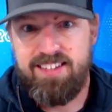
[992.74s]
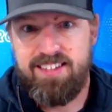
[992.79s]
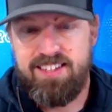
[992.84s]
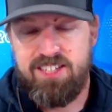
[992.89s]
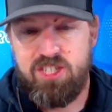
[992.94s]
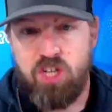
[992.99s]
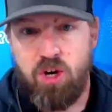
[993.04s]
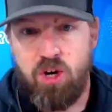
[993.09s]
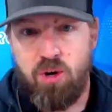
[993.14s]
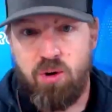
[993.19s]

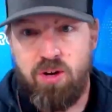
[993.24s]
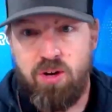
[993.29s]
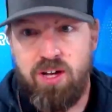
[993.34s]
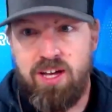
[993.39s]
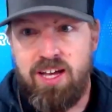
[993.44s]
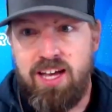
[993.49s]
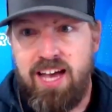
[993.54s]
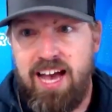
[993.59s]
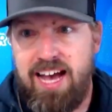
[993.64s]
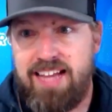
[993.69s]
So
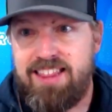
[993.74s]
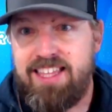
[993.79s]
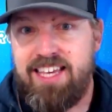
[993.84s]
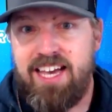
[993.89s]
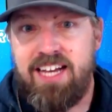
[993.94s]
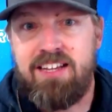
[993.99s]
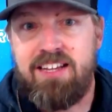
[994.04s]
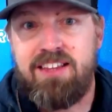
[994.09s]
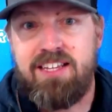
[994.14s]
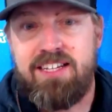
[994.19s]
at the
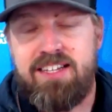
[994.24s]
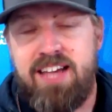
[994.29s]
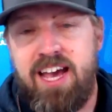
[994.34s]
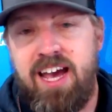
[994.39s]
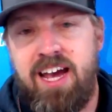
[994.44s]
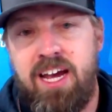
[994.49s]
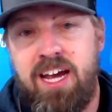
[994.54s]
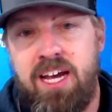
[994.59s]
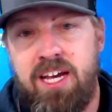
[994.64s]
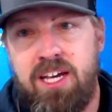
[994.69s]
end of the
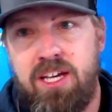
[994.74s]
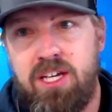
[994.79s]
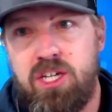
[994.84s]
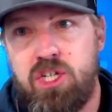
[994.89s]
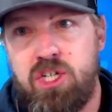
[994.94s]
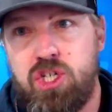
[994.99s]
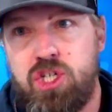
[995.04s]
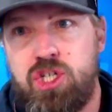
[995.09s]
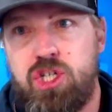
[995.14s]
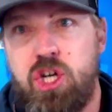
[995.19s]
day,
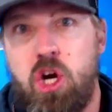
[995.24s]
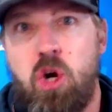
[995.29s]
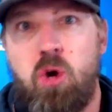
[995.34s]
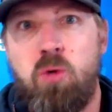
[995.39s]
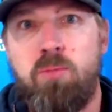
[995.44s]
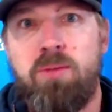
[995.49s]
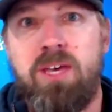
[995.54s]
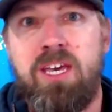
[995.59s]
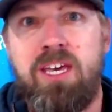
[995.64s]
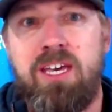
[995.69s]
show
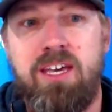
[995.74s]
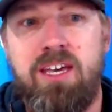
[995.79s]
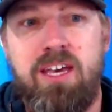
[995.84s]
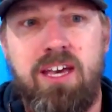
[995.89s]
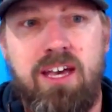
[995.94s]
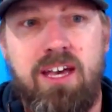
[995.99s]
me